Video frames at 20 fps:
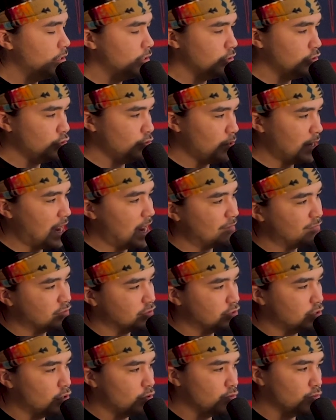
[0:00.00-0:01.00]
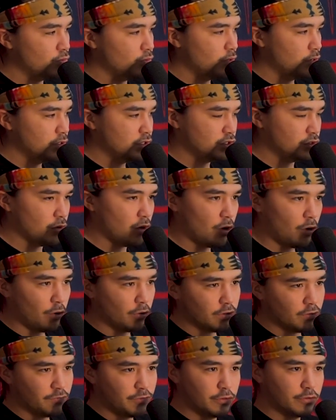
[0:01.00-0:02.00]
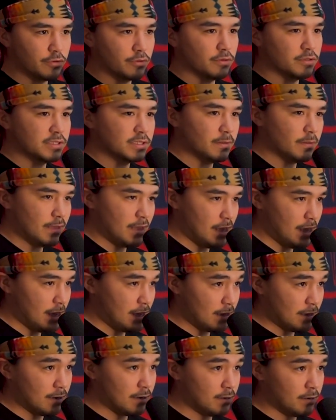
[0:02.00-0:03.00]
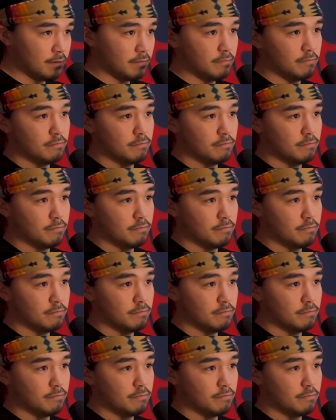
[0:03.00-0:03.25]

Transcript: you have to go to all the funerals in